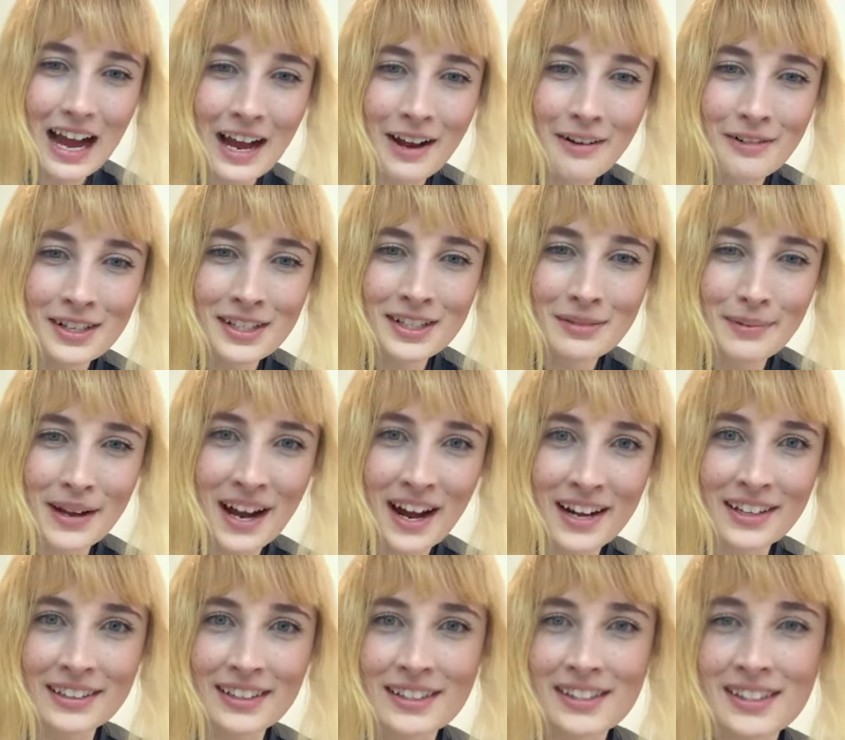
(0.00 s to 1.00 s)
I was
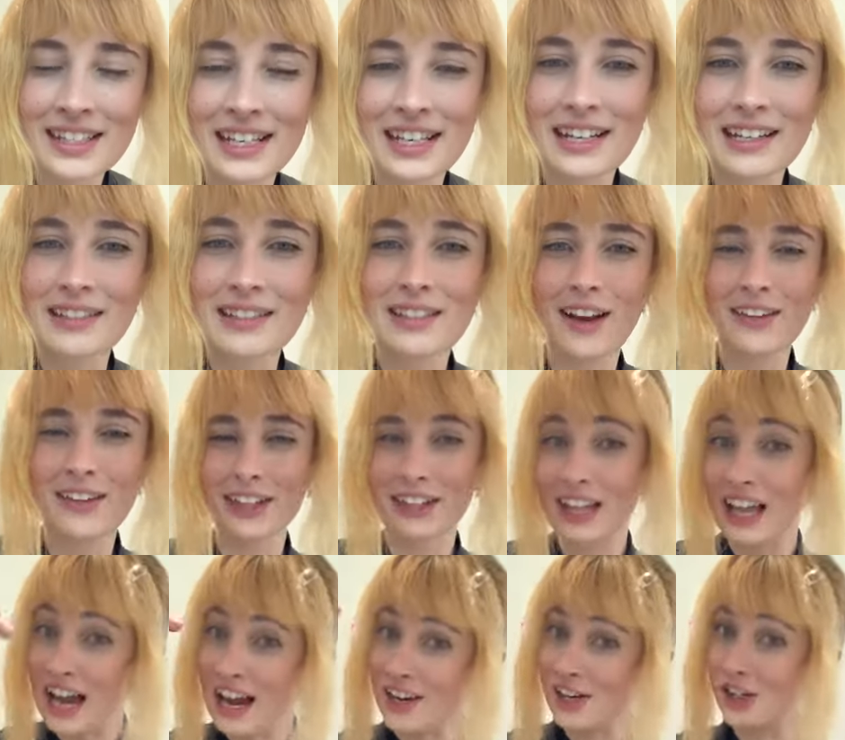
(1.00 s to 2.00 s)
behind the scenes on the
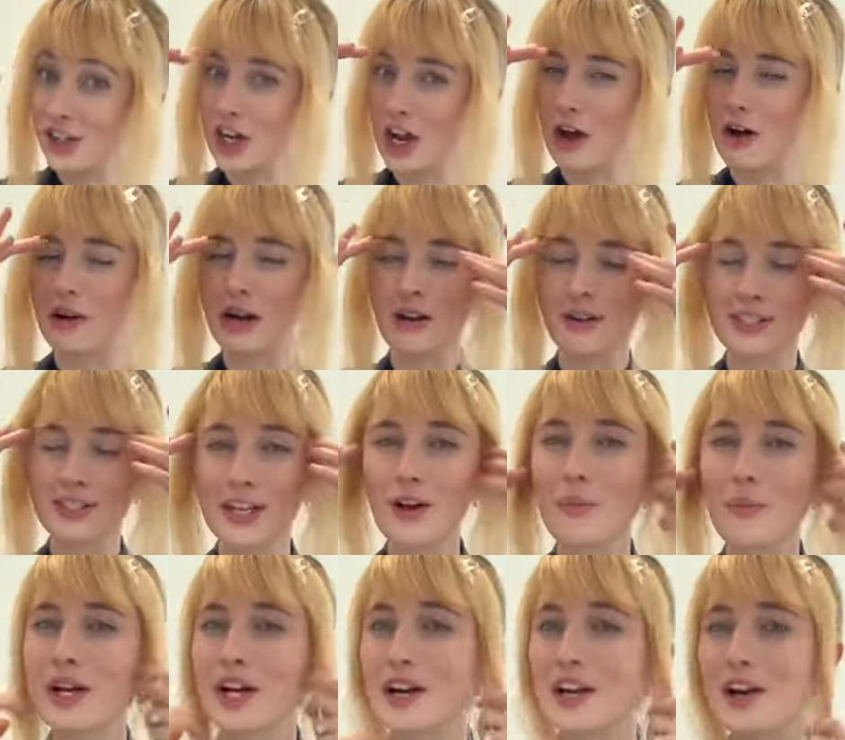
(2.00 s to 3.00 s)
last show and I was like,
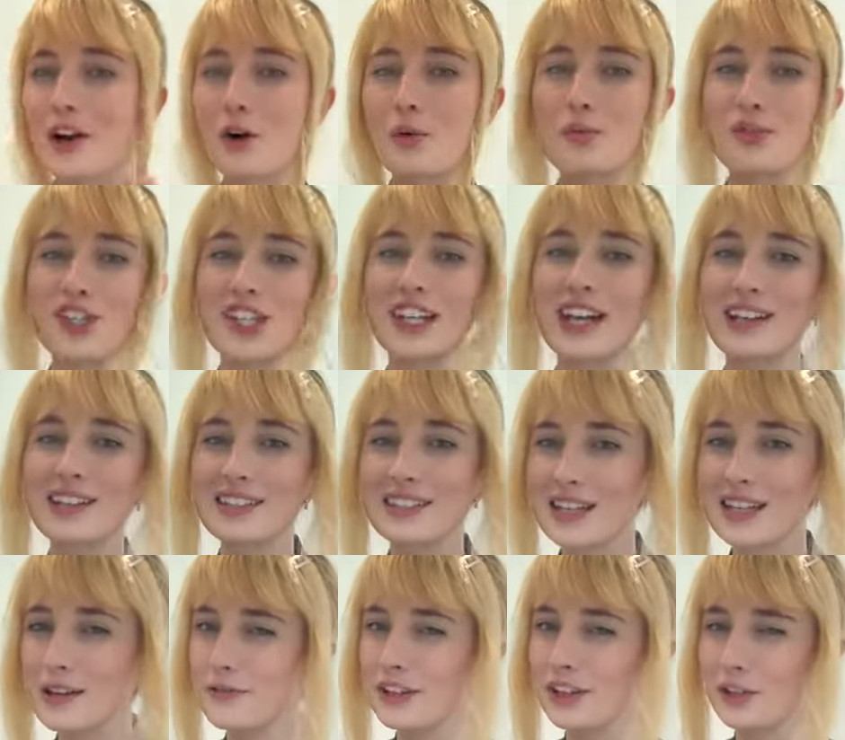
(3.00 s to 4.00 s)
oh my God, I hope she gets
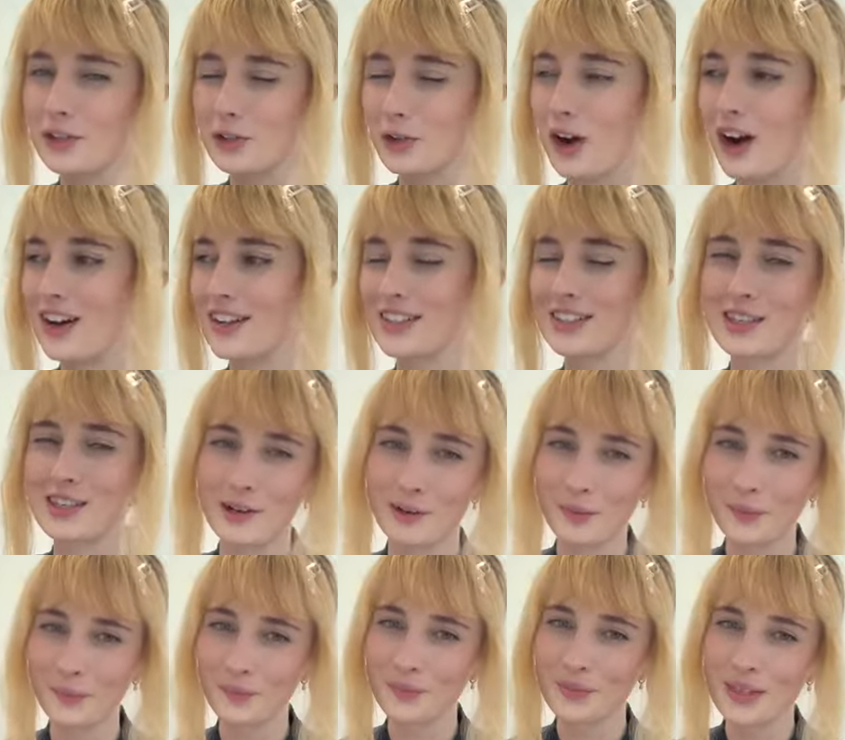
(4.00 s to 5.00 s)
it. Fingers crossed.
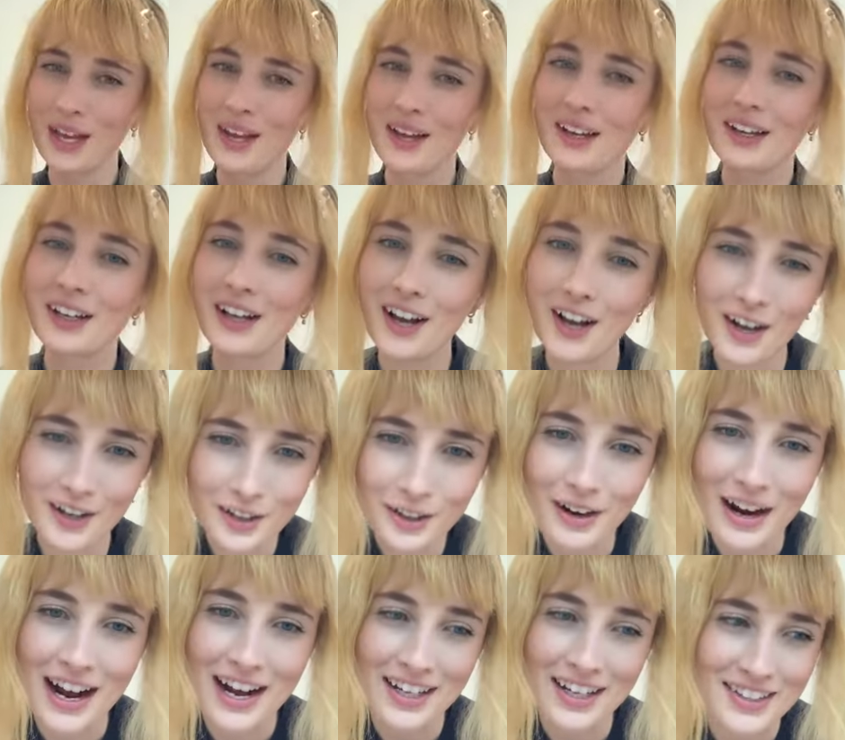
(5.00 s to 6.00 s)
So
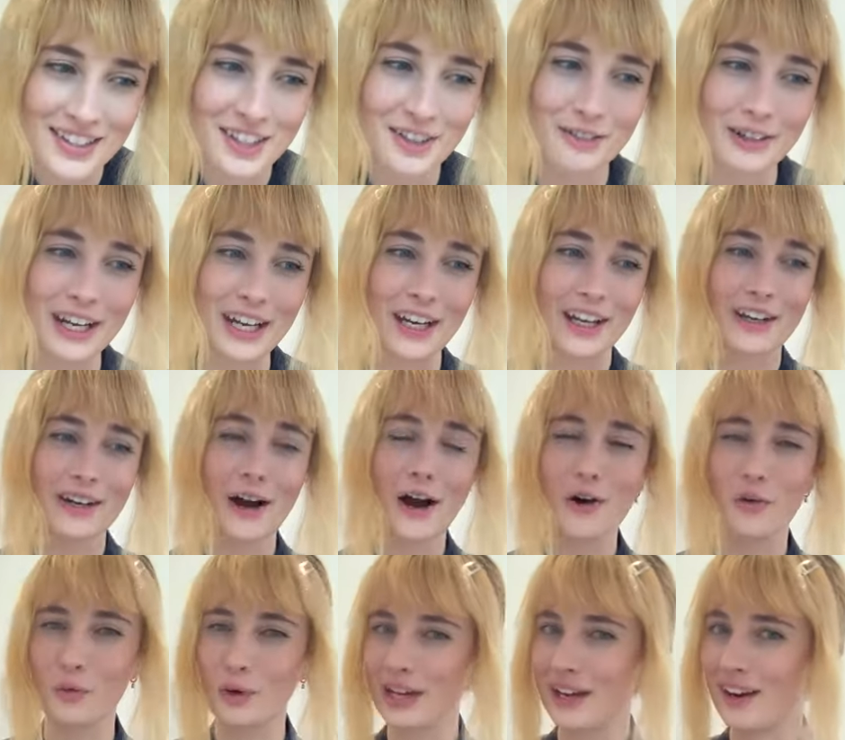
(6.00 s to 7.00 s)
congrats, queen.
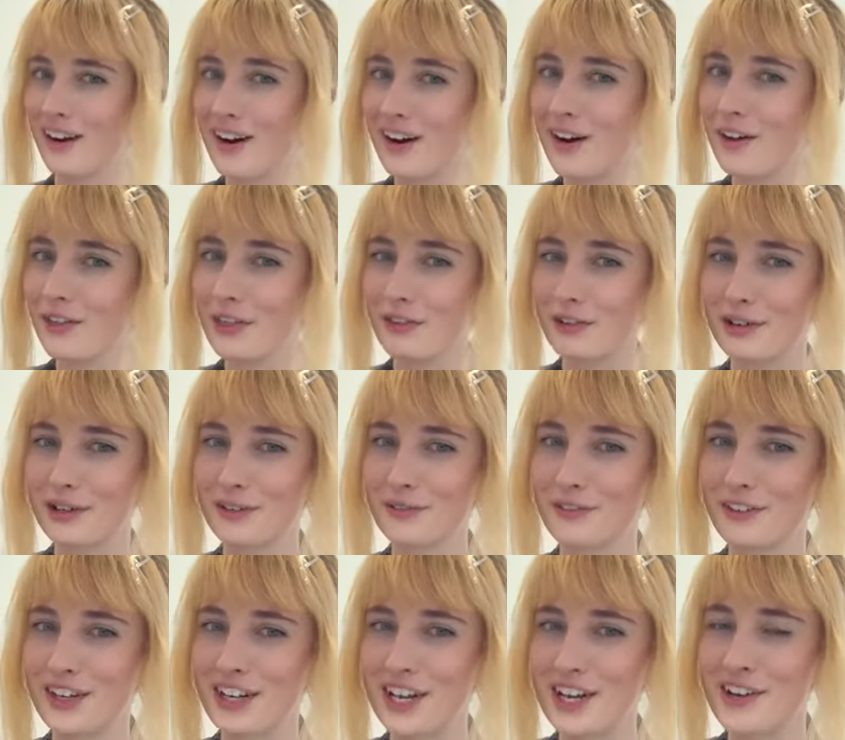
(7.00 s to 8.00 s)
We are all thrilled
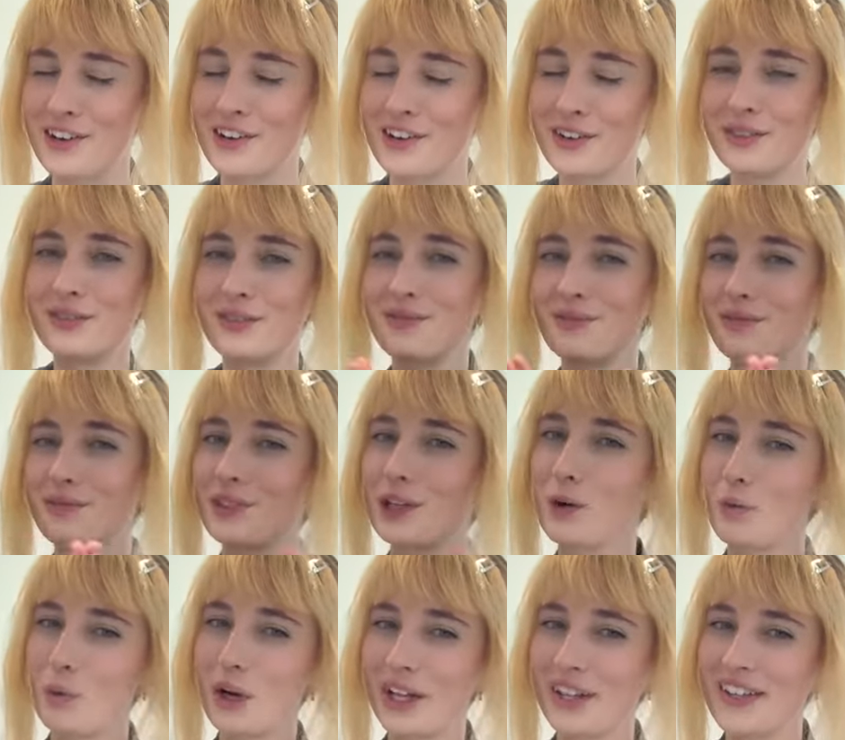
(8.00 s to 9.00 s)
for you.
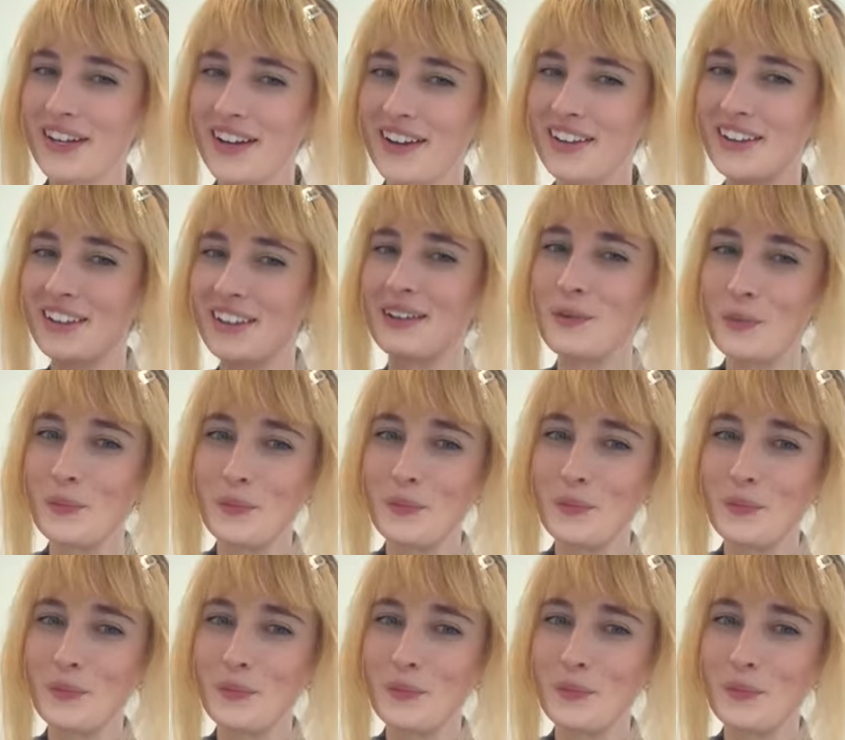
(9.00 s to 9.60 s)
Well done.